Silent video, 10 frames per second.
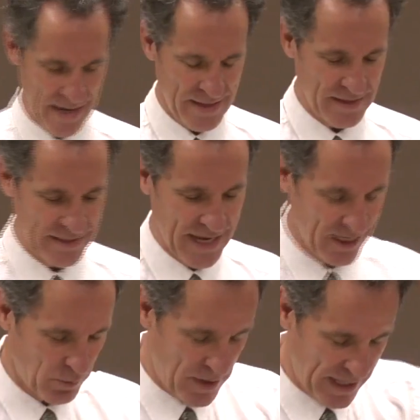And then the
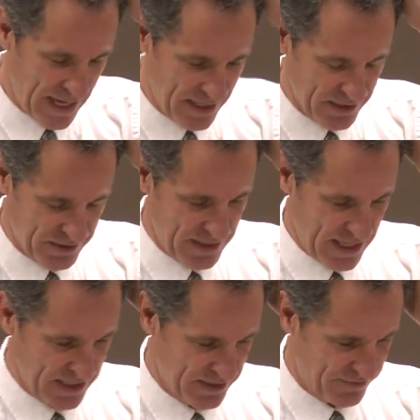second one again is
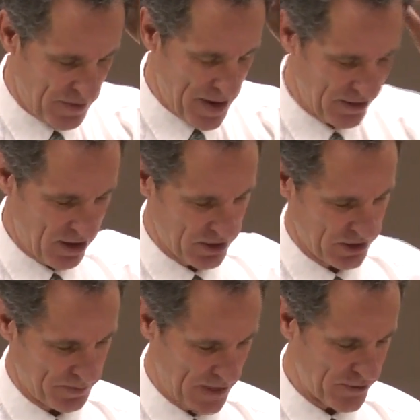from my
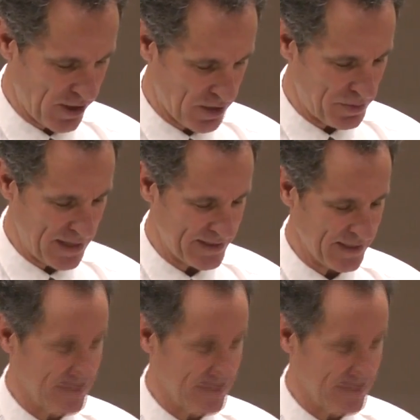daughter's Patriarchal Blessing.